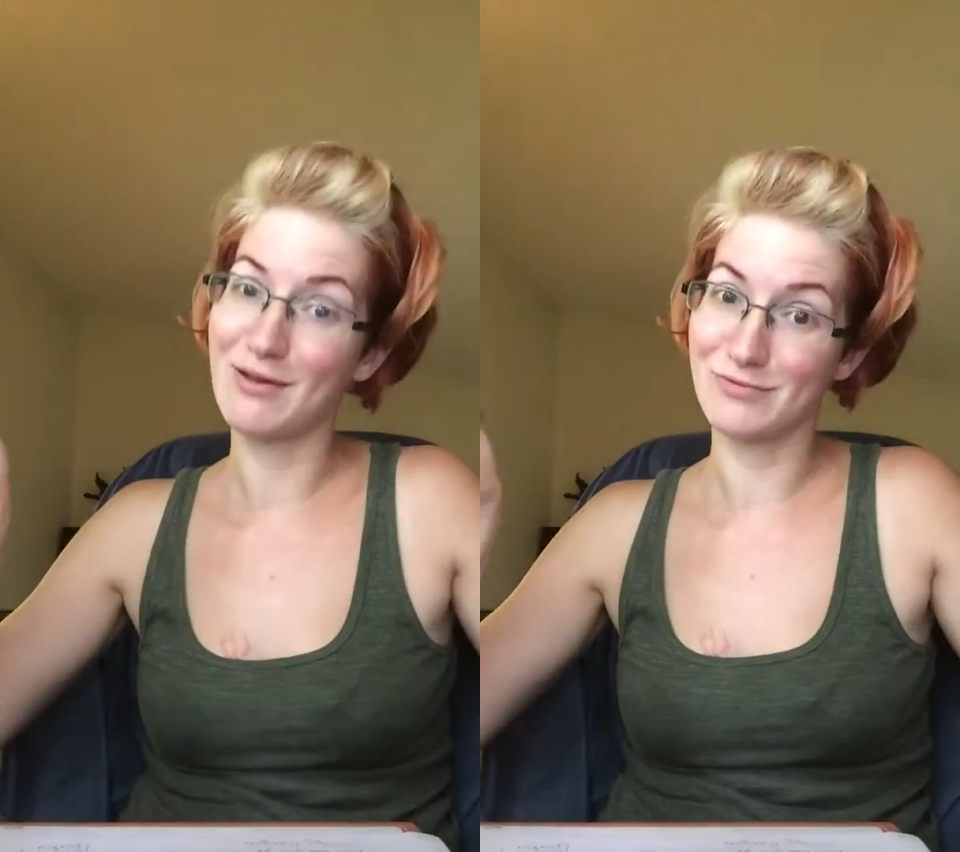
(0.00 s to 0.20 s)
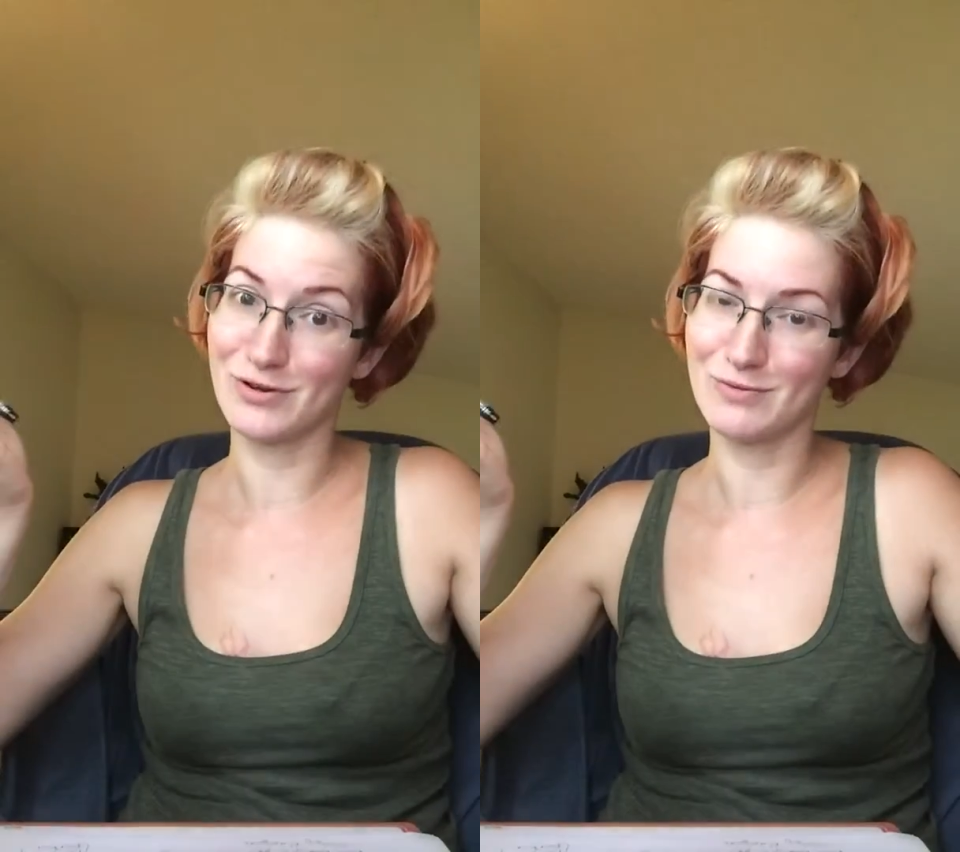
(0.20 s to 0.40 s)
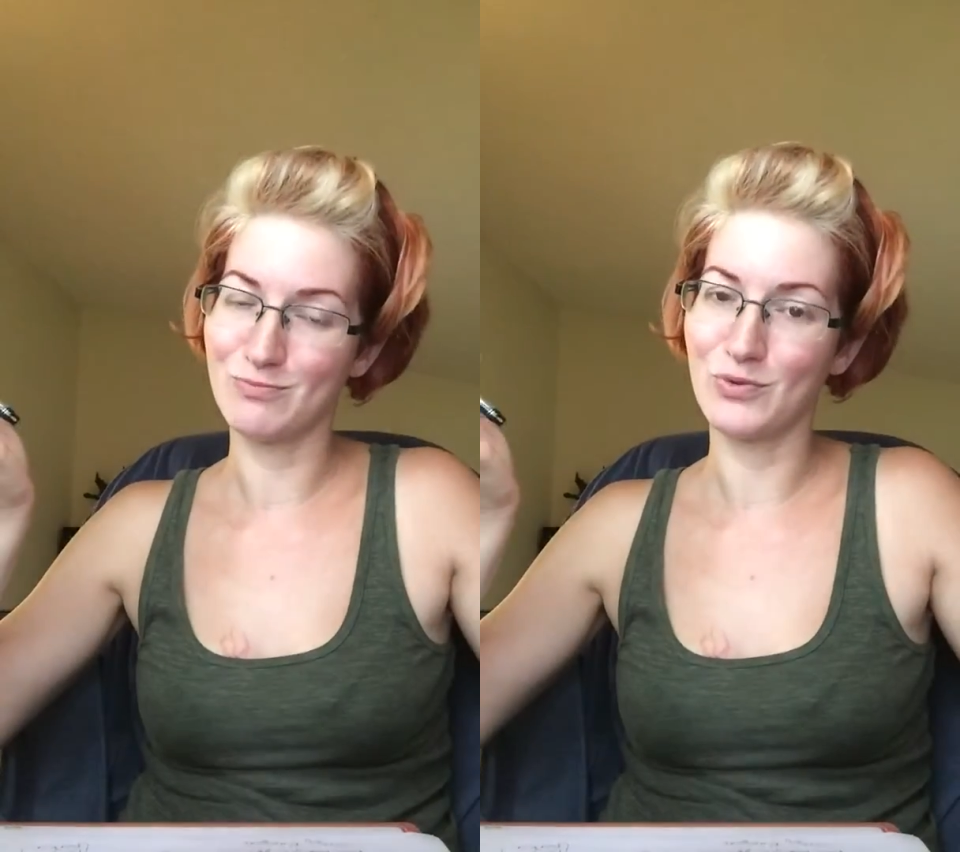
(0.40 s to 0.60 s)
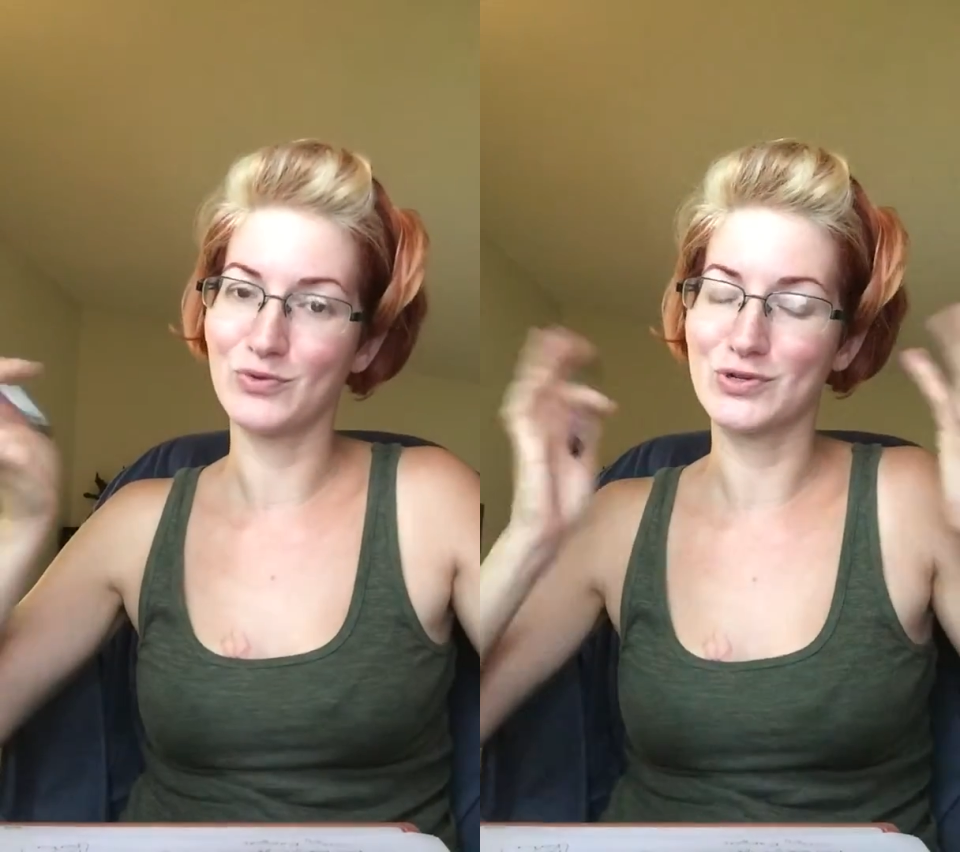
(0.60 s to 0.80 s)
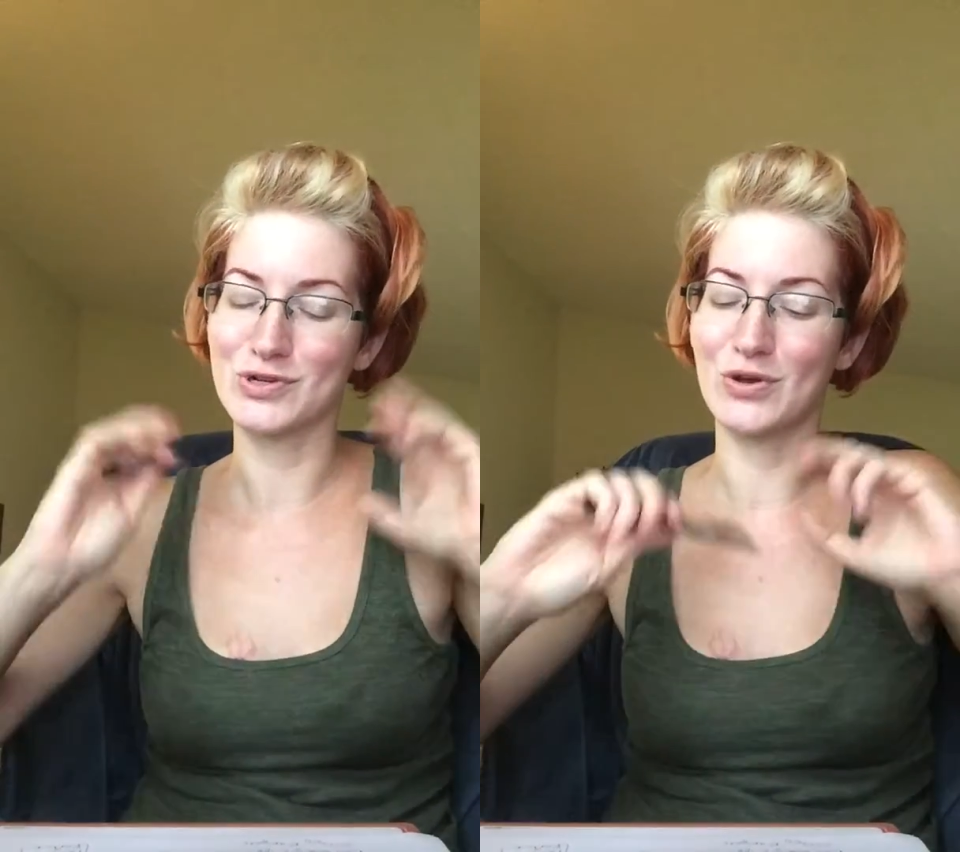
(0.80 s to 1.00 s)
ever
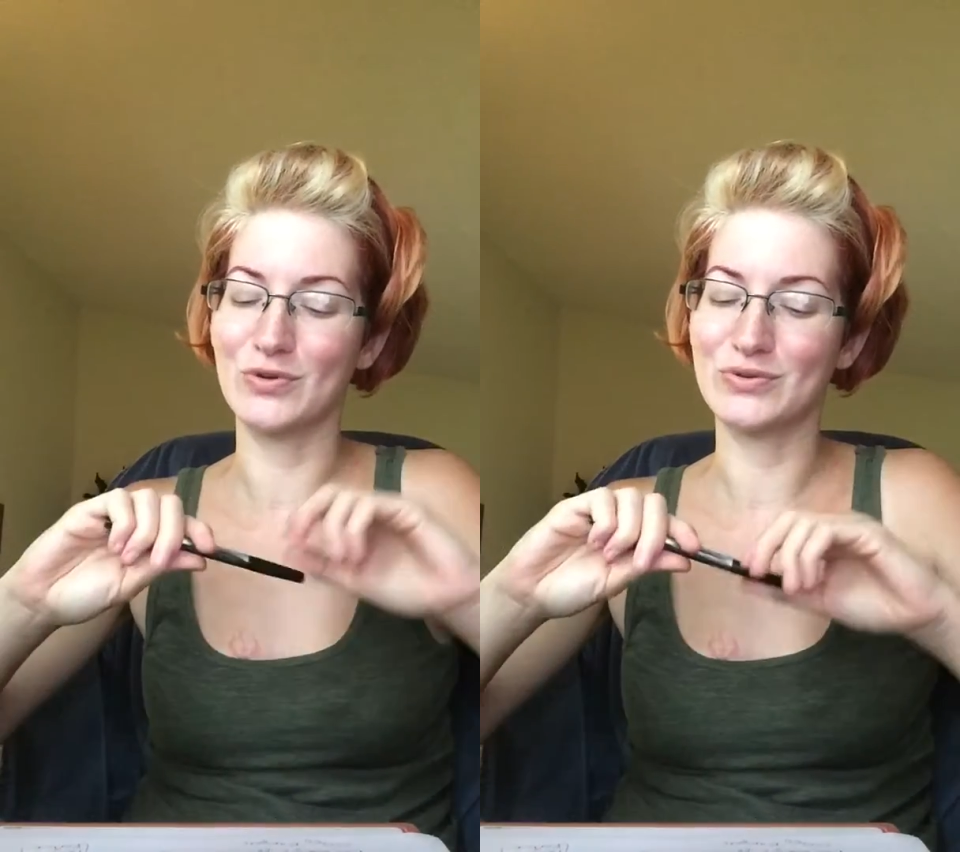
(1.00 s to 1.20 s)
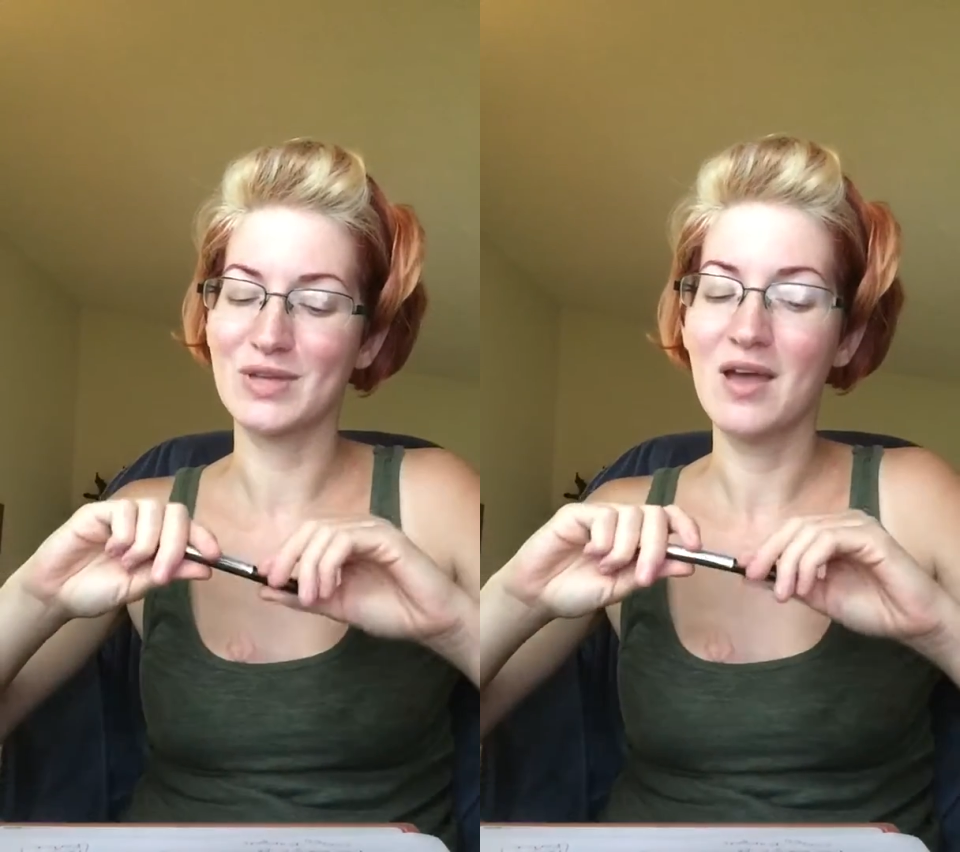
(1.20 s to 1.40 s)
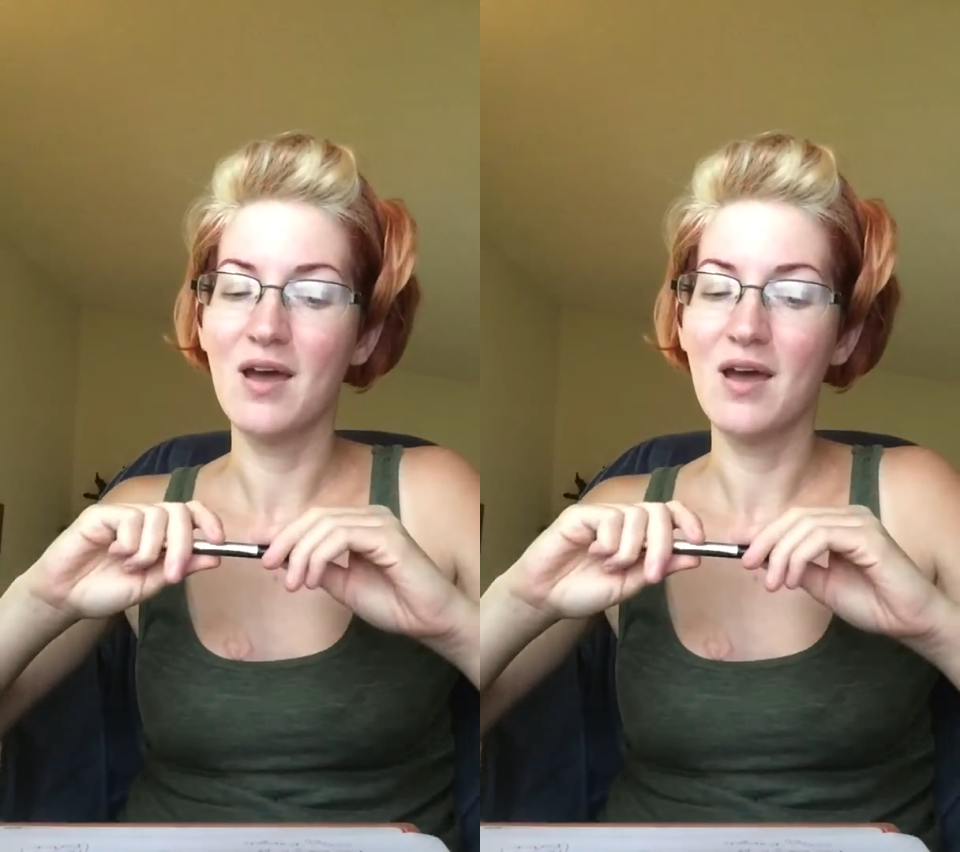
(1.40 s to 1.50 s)
before shows.